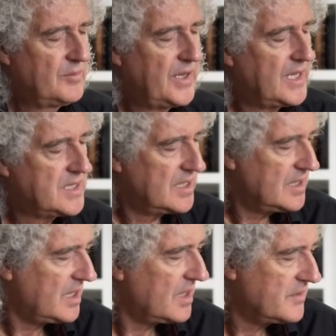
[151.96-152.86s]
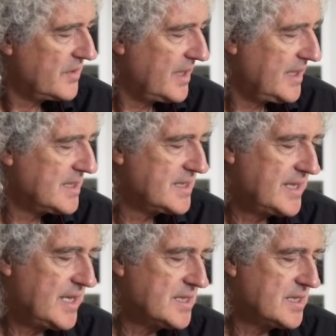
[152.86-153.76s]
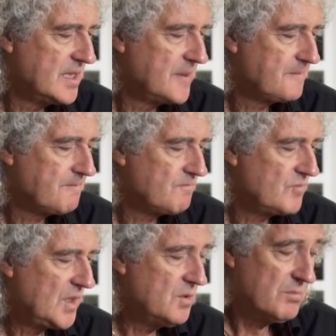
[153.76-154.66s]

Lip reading: but I turned it over and it says, "You